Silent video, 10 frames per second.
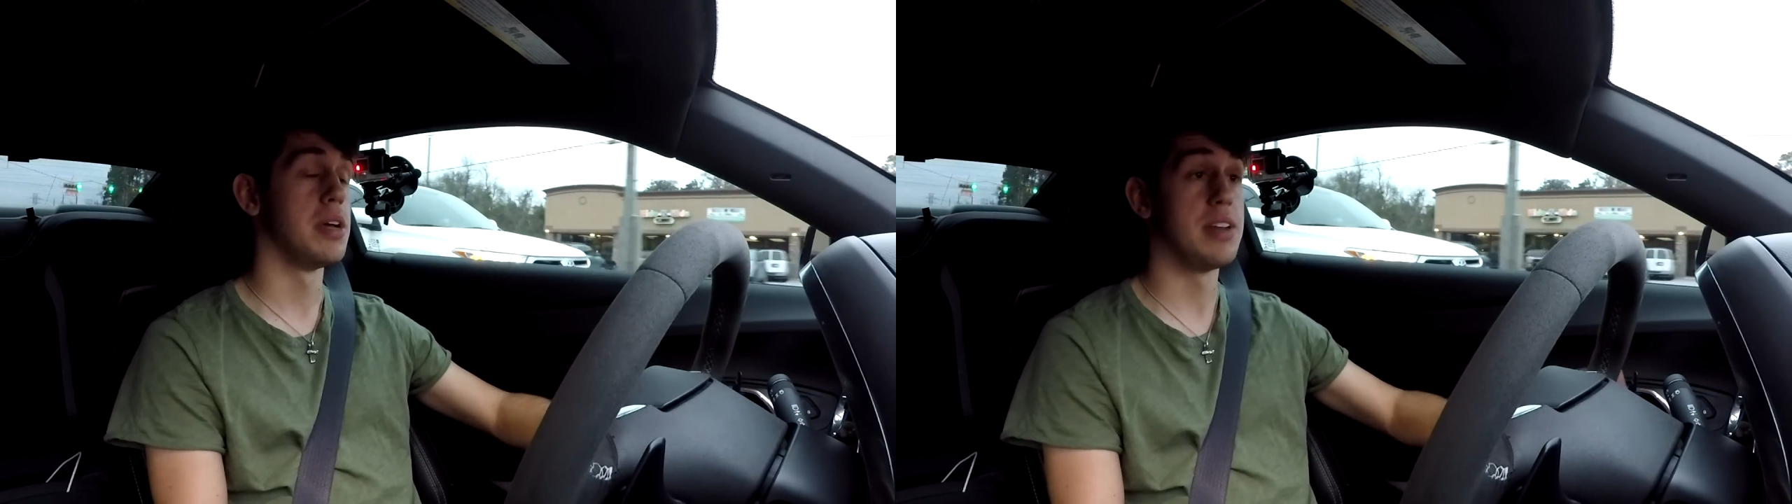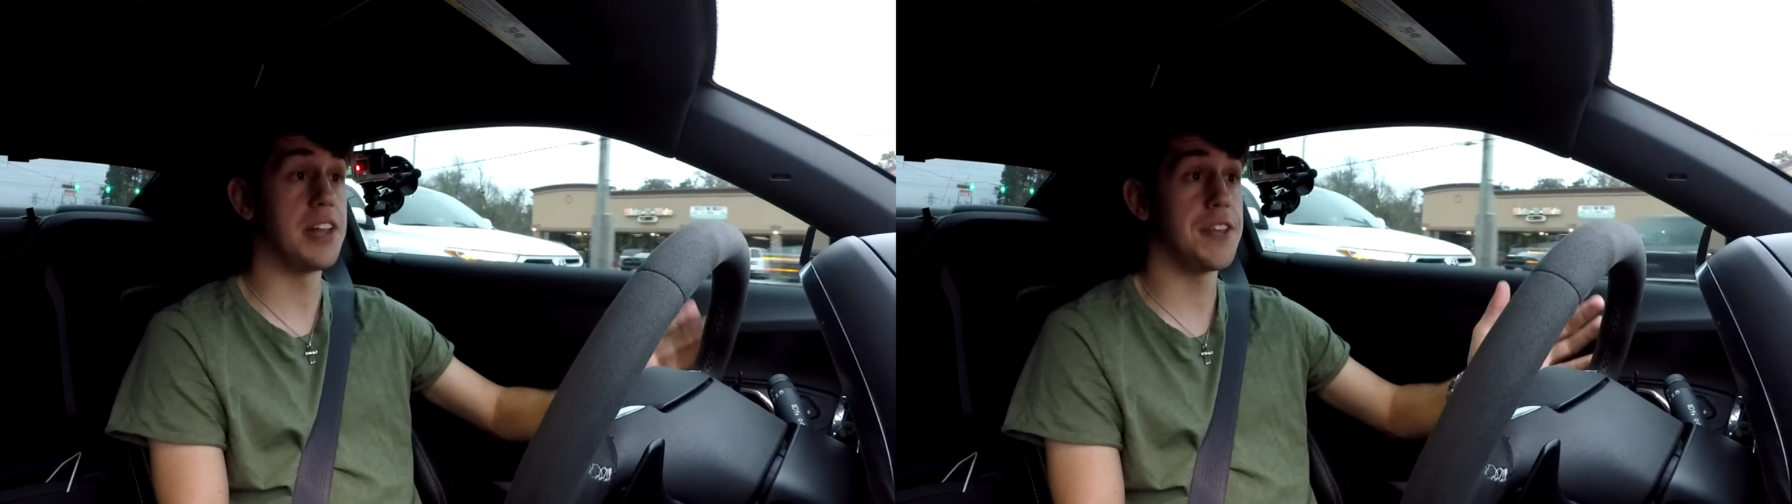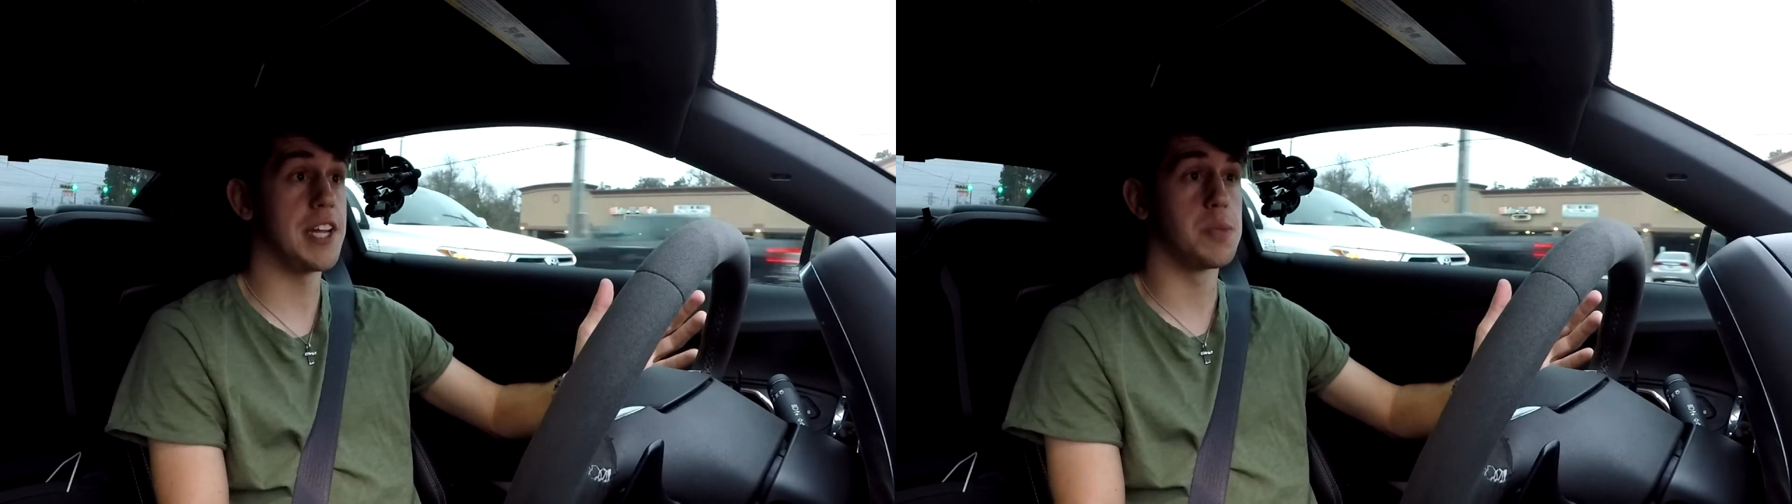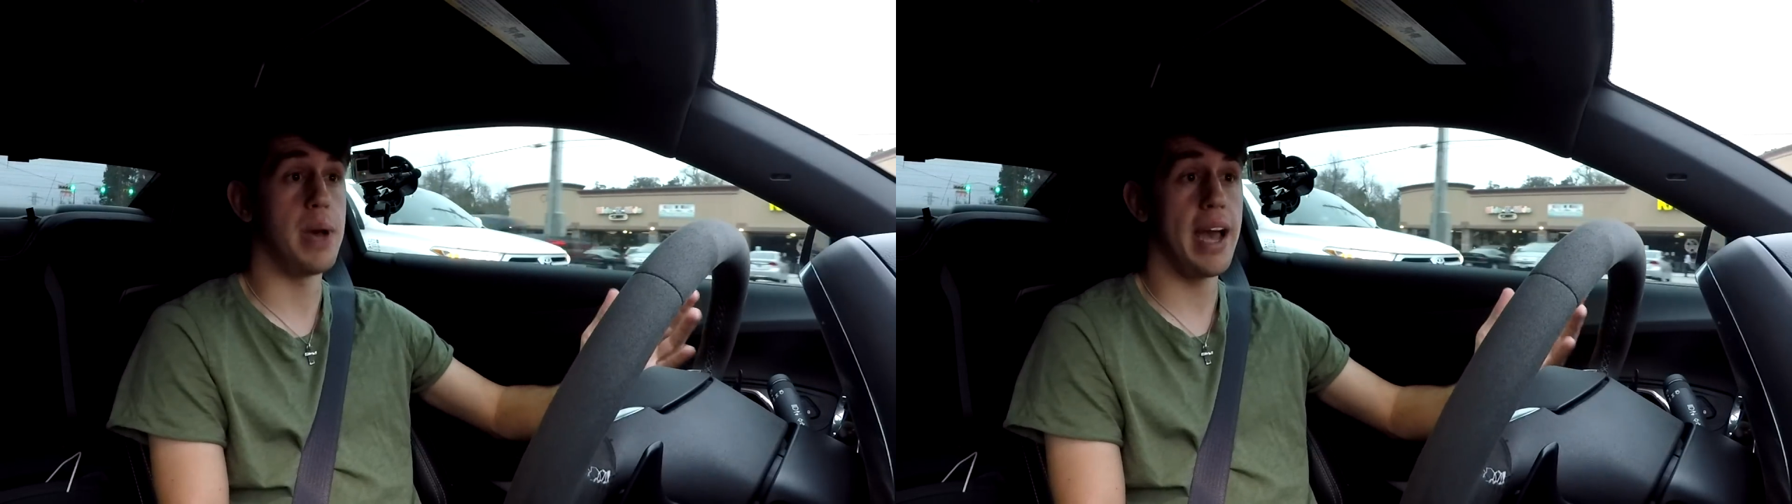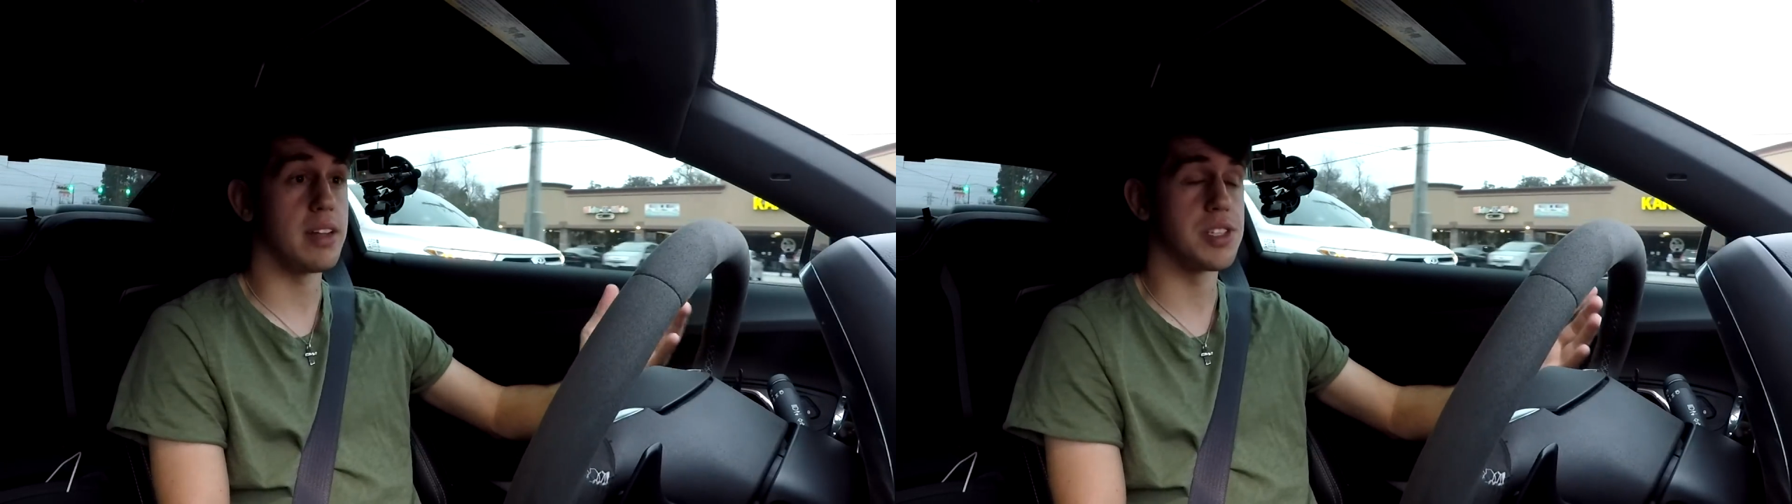Not that it's
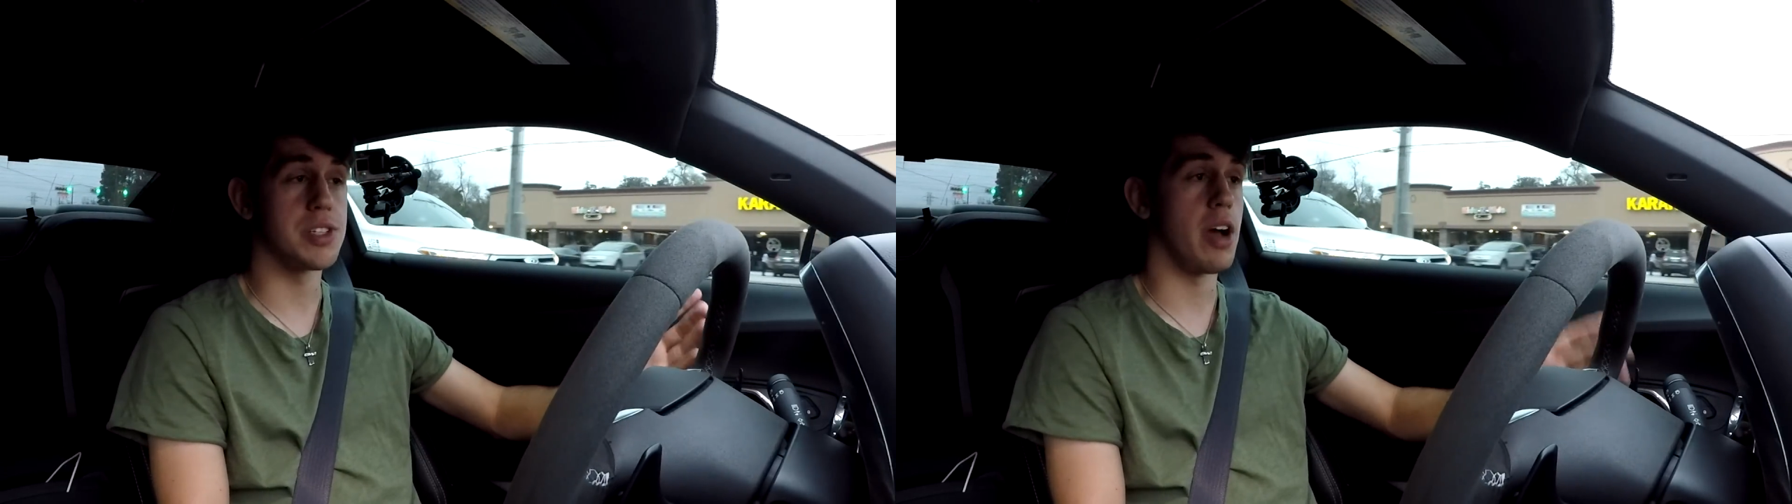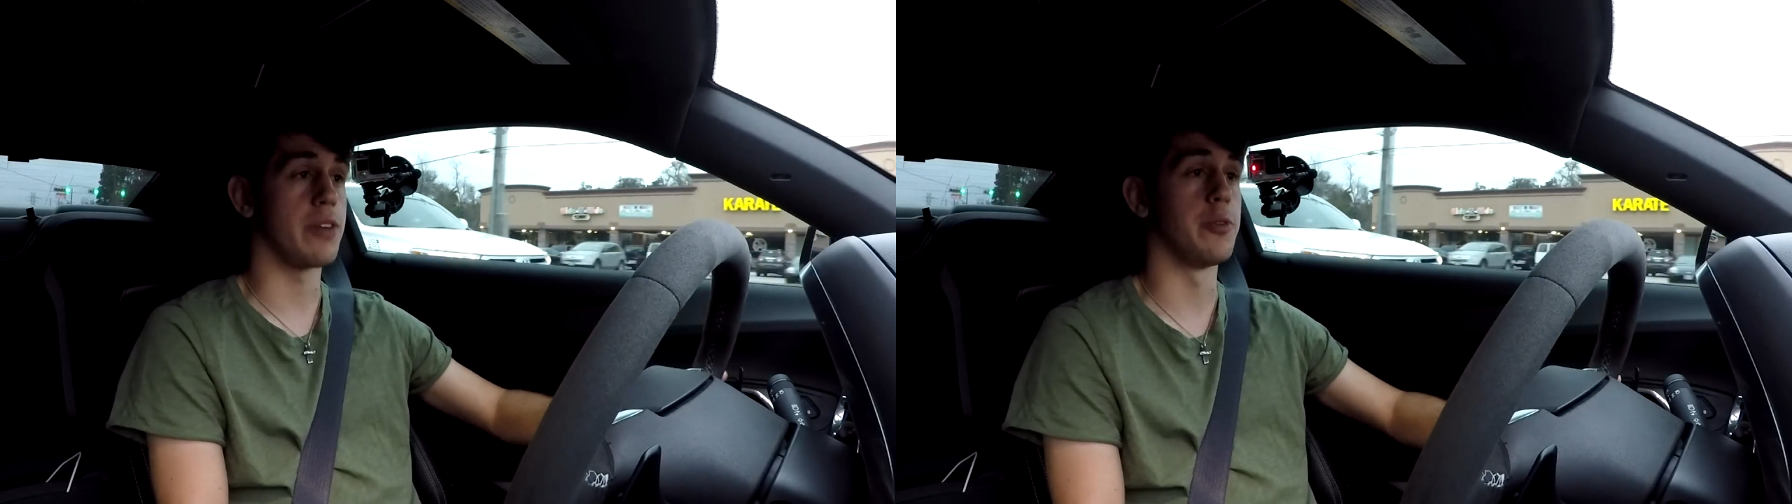bad in stock